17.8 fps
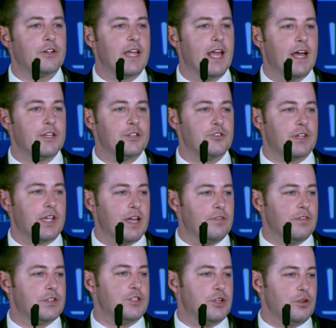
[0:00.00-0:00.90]
Kastner
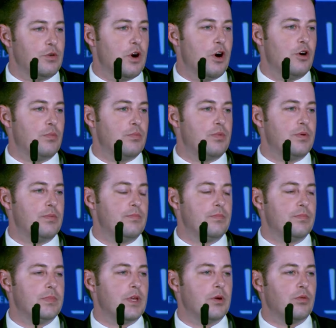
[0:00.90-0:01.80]
gave us new hope
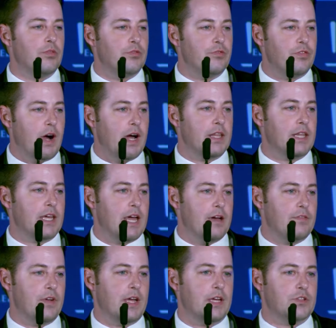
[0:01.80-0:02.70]
that we would finally
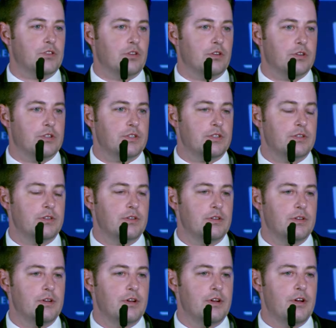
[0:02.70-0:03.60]
have answers.
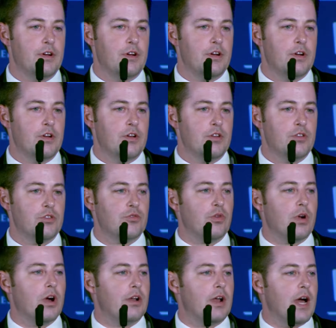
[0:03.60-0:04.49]

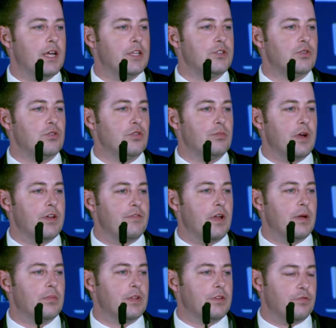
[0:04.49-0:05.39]
Throughout high school, my
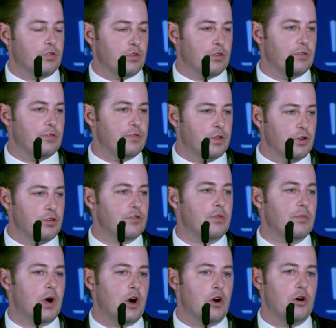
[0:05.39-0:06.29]
family flew
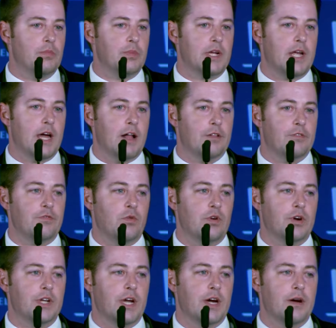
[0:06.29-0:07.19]
from our home in
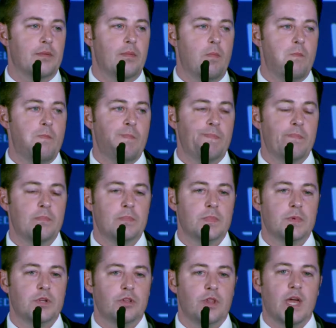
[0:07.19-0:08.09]
California
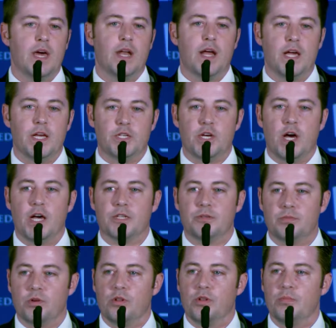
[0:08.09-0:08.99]
to the NIH
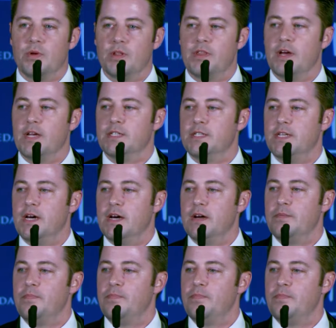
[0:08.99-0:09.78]
hospital in Bethesda